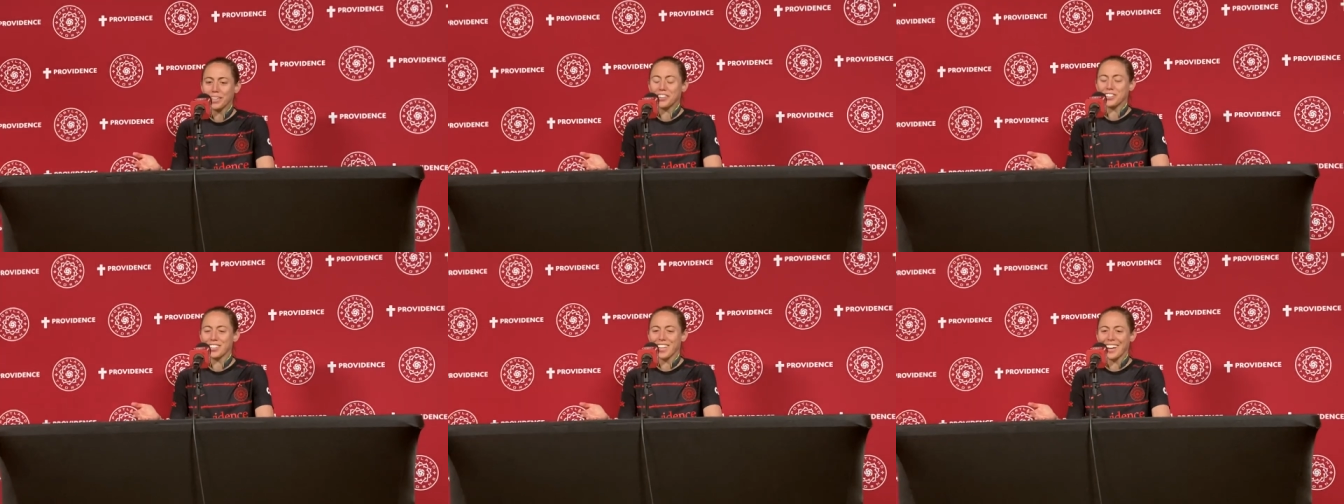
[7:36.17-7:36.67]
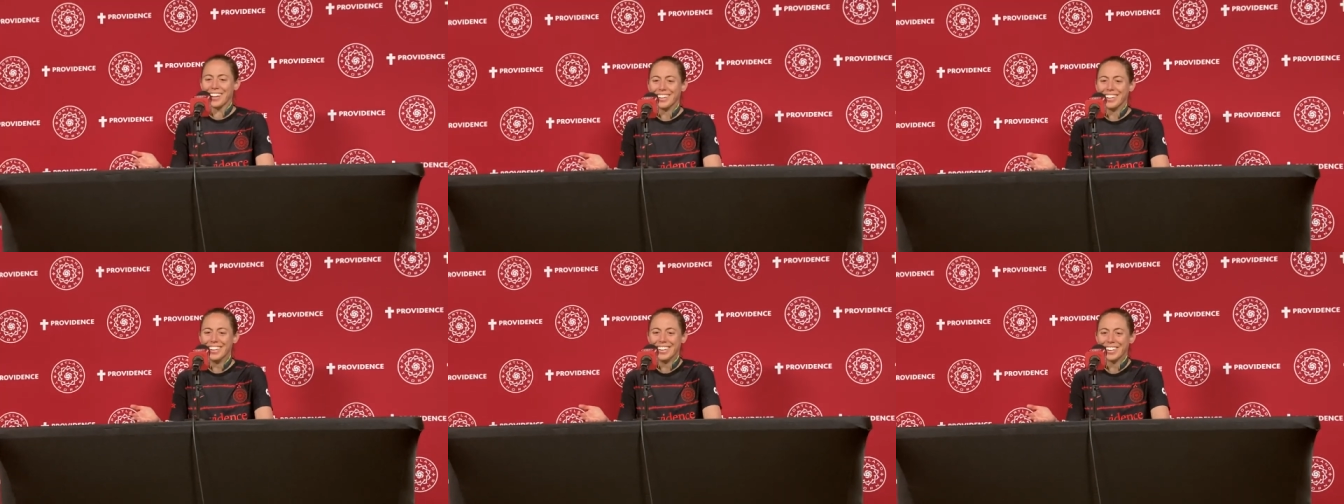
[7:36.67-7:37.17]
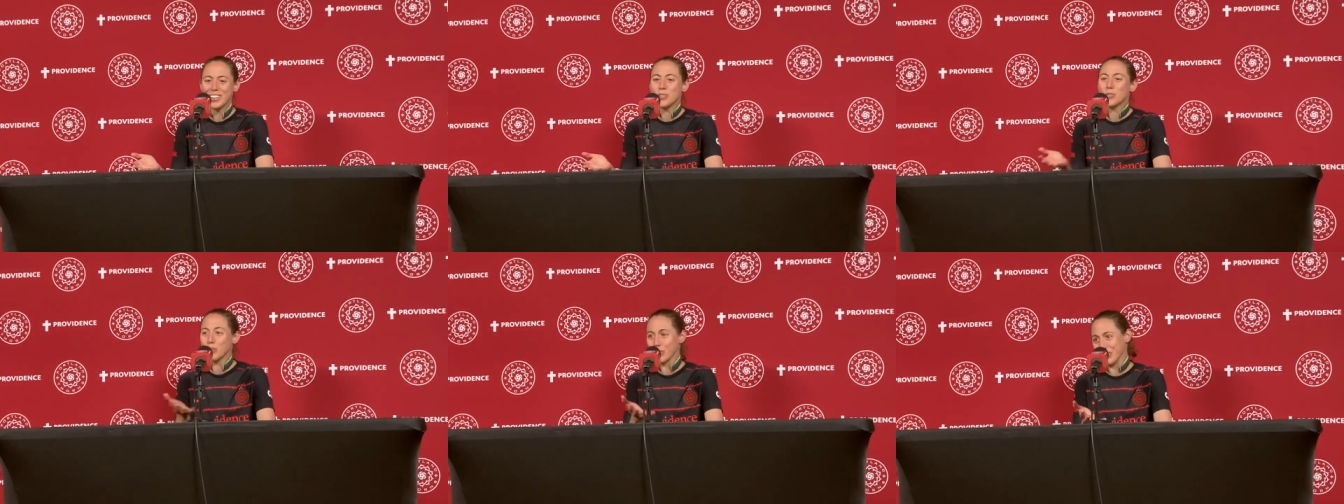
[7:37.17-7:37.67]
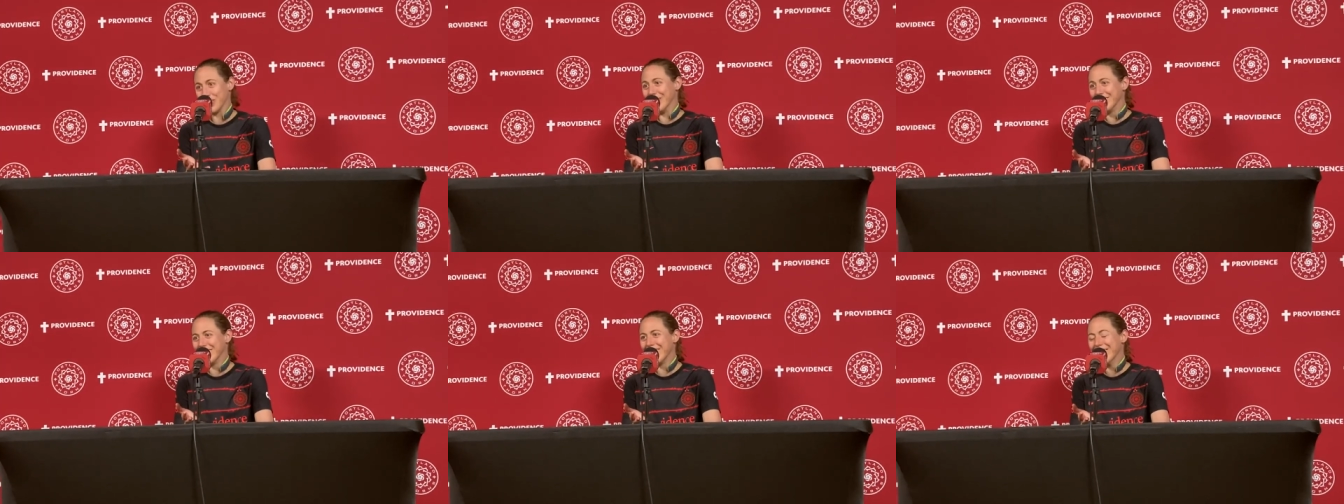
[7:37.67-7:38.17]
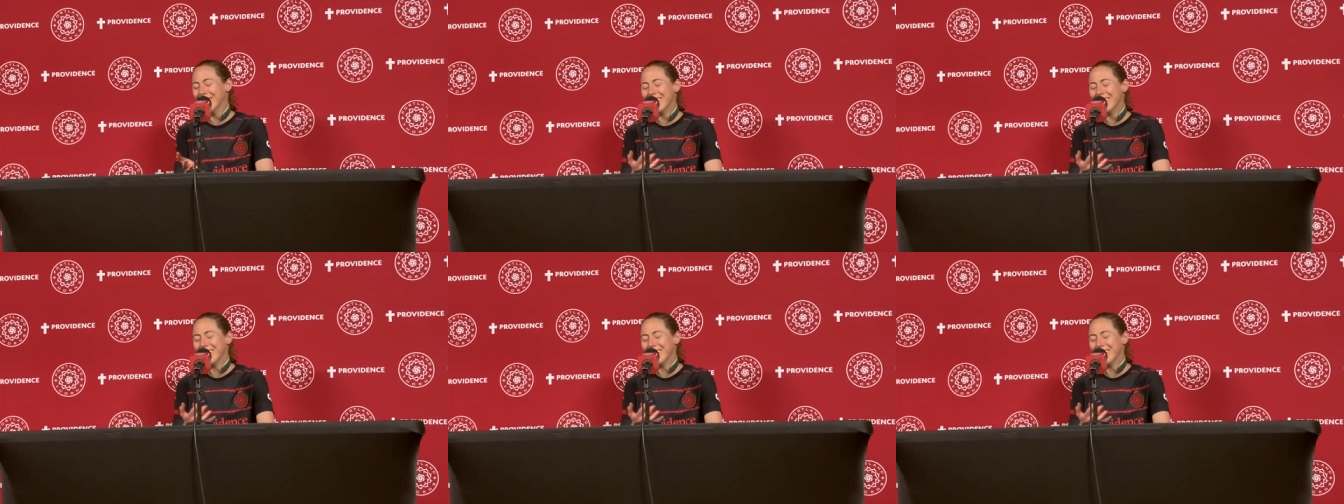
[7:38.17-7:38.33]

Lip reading: down to that neutral zone, you know?